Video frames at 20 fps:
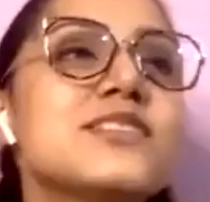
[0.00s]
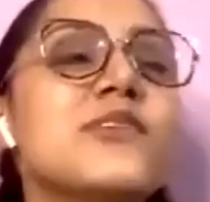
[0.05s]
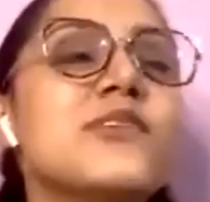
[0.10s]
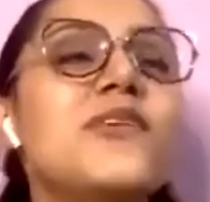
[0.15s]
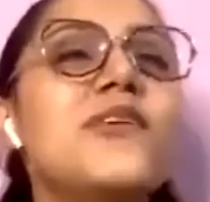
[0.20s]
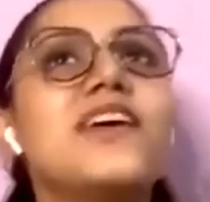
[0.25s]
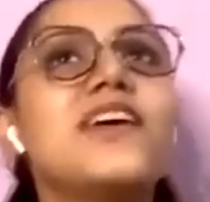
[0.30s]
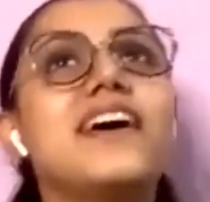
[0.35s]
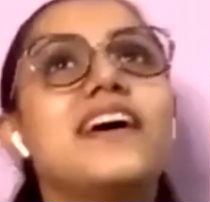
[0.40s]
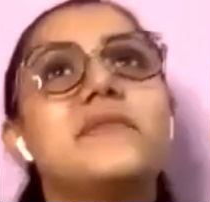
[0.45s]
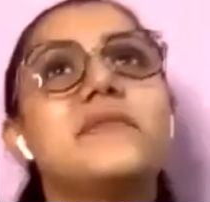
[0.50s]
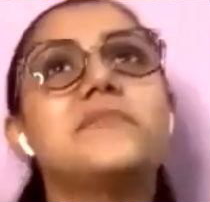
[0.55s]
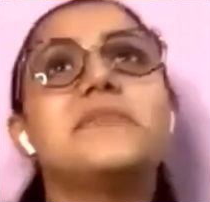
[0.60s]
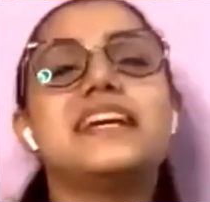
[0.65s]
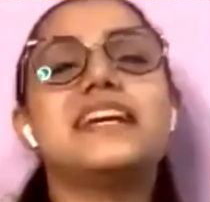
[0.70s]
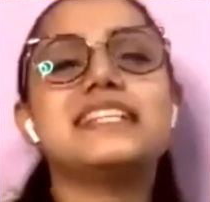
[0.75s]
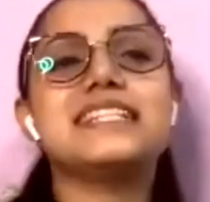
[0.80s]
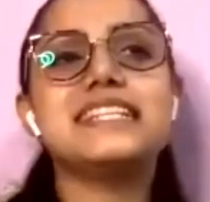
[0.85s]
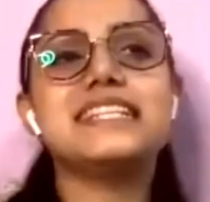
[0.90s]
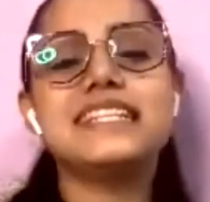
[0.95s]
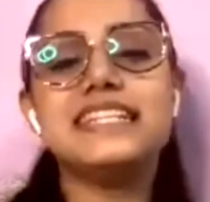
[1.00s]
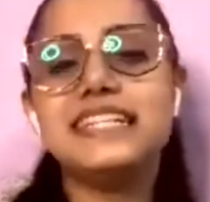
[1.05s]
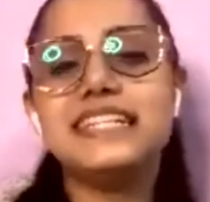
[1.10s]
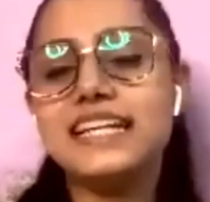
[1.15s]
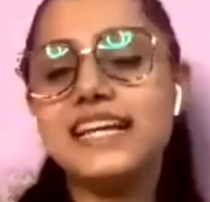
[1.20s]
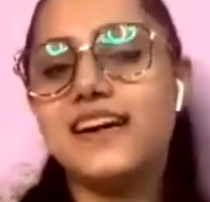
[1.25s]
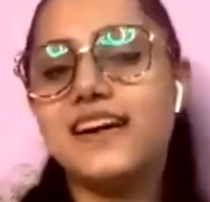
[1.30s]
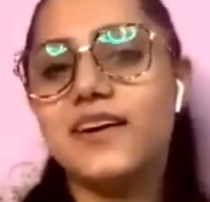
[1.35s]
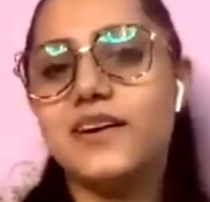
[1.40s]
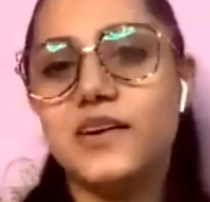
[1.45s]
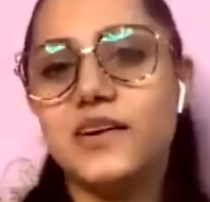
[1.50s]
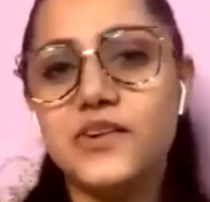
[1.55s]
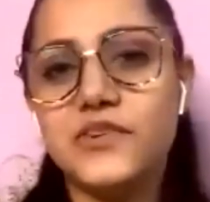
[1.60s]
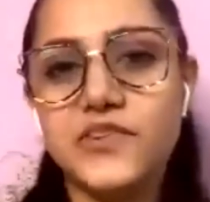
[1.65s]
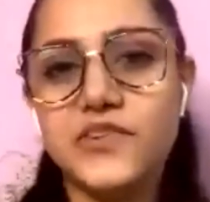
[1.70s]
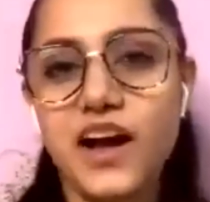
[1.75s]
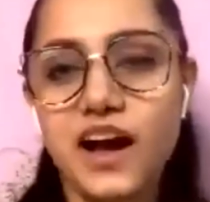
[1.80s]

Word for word: So basically, uh,